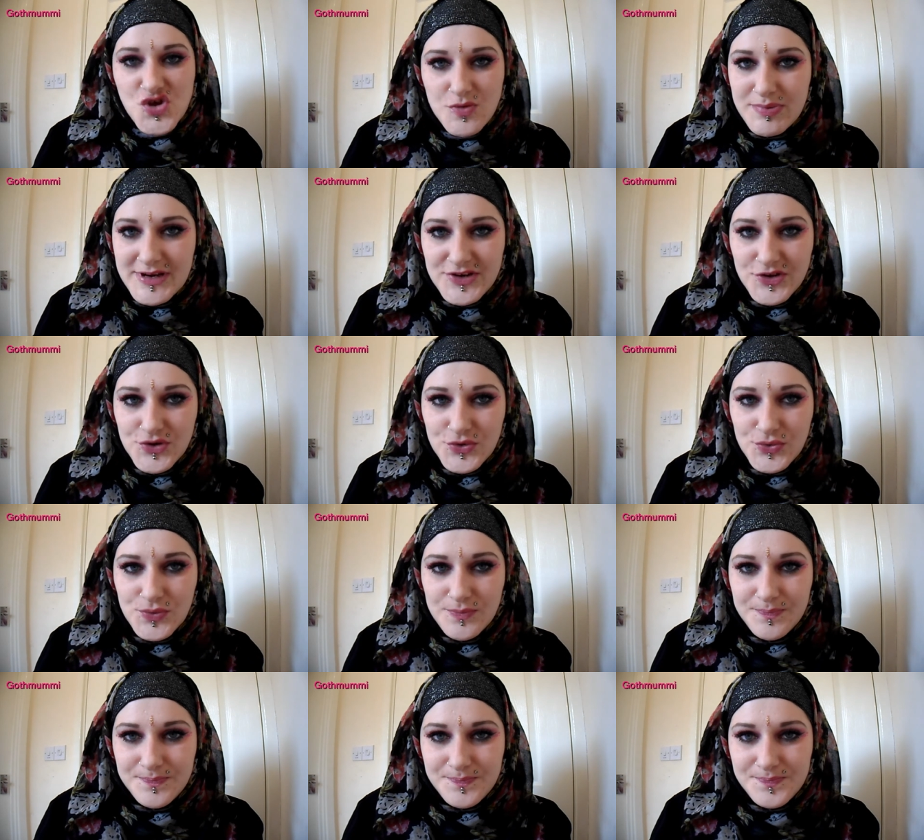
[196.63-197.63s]

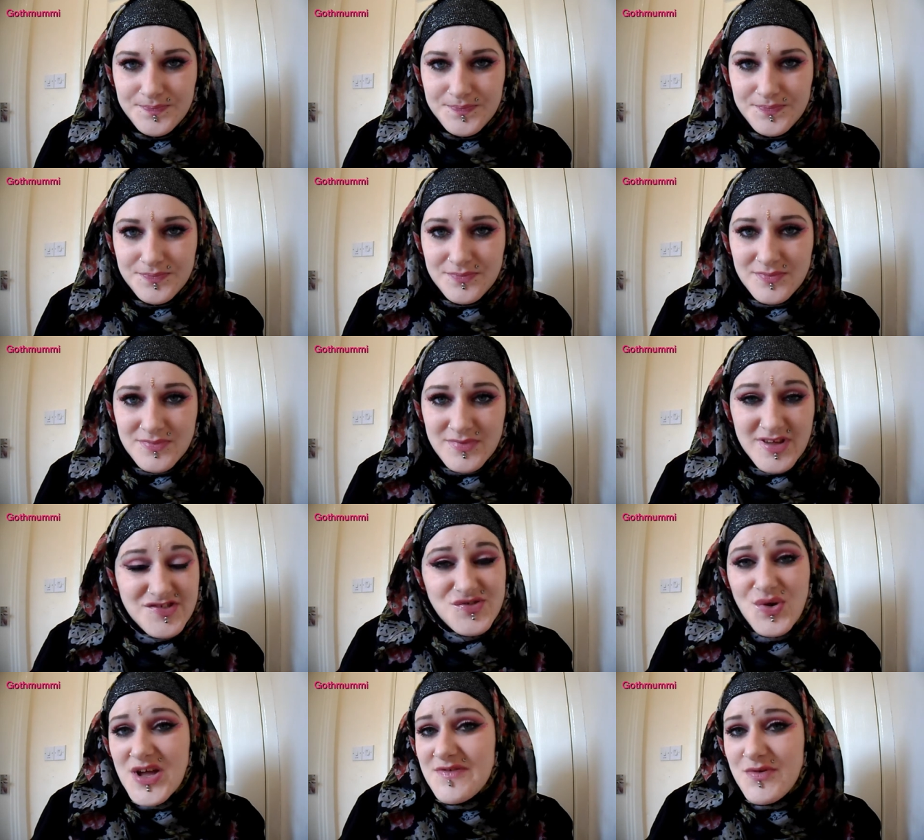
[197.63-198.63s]
Doobly-doo.
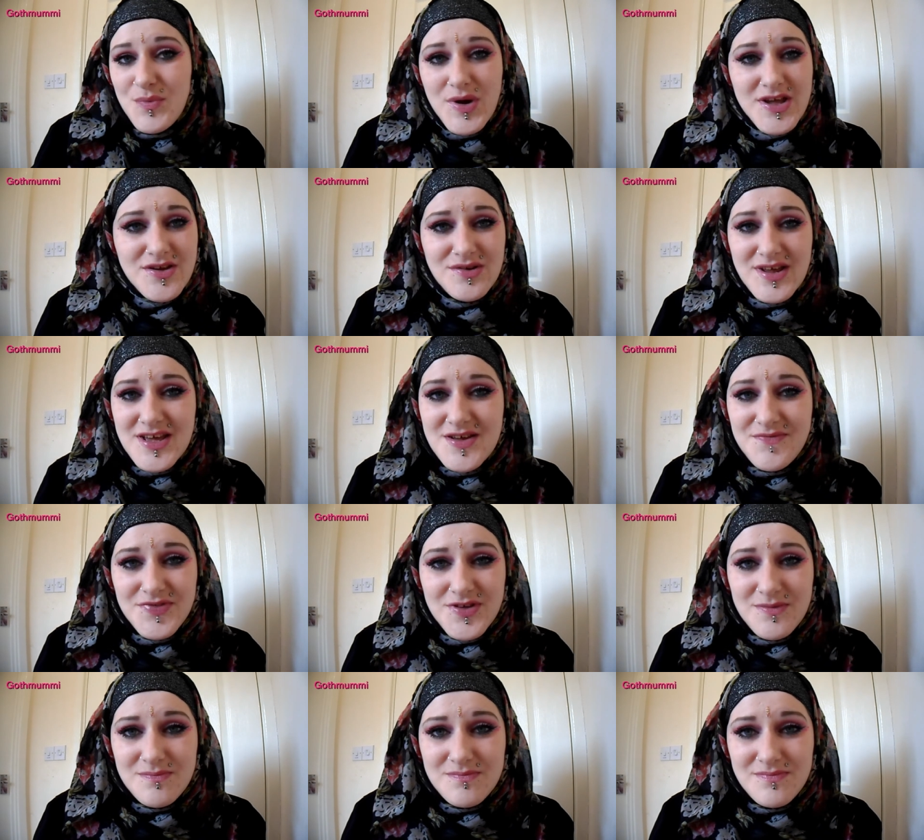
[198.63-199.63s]
That's not even where you
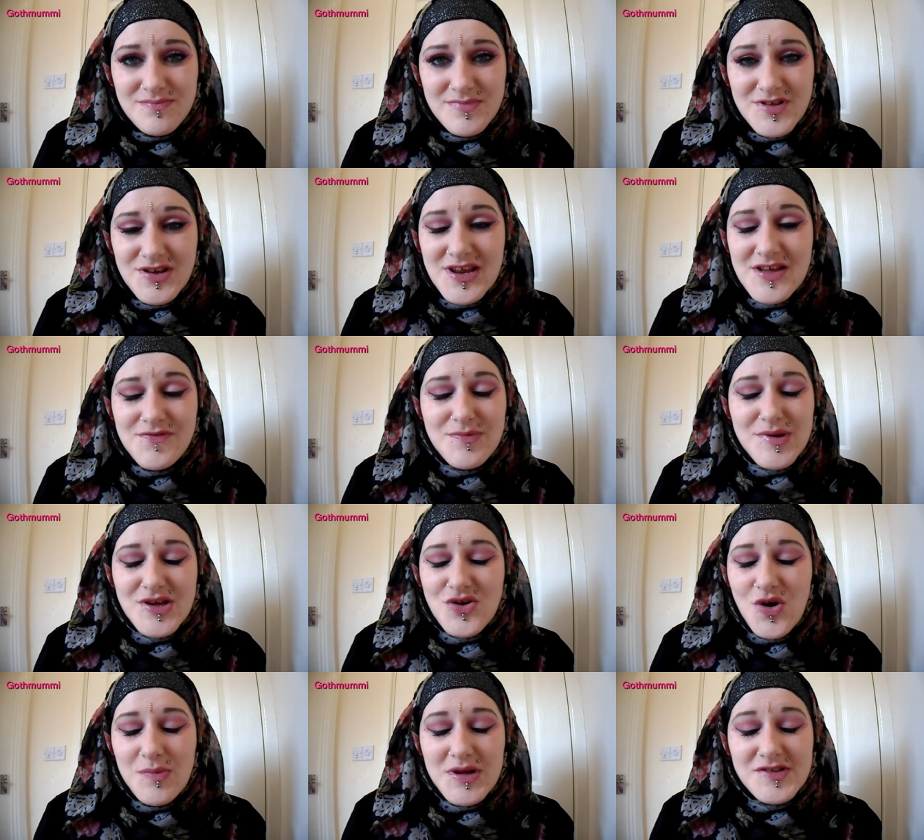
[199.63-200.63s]
leave them. You leave them
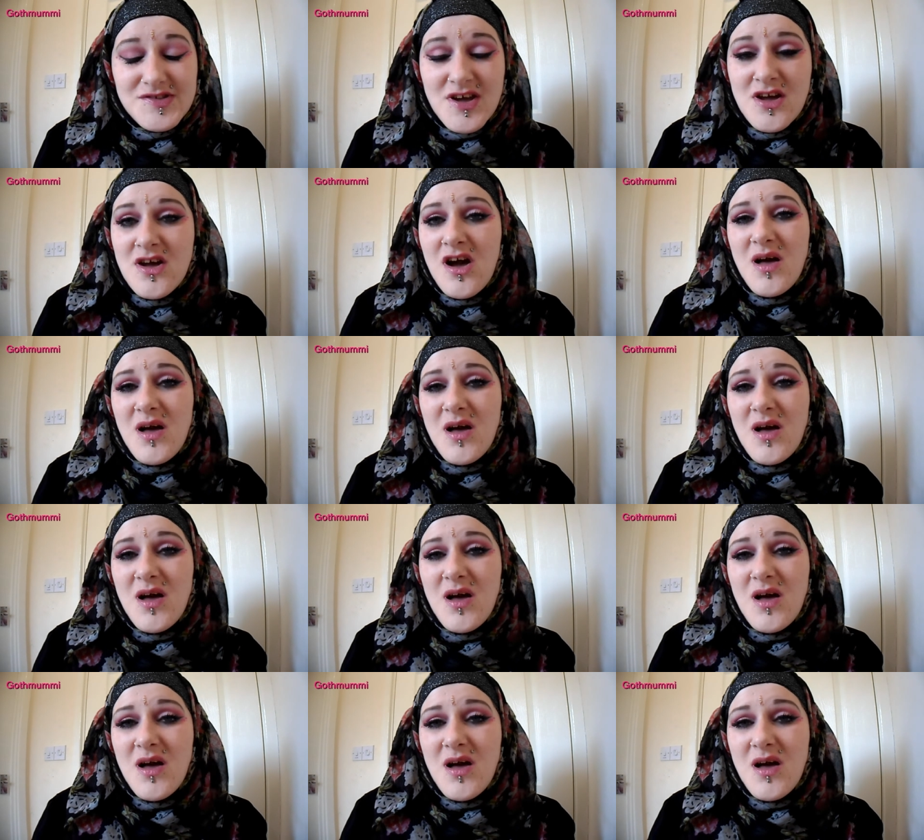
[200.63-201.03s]
in comments.